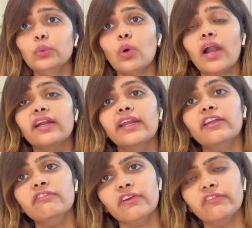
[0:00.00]

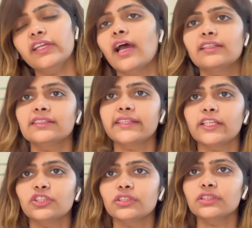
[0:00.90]
250 other
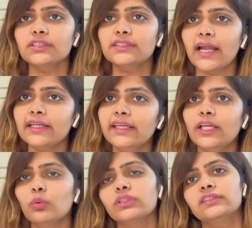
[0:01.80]
sections that
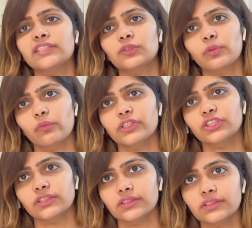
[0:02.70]
deal with such
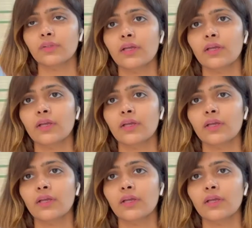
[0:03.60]
provisions.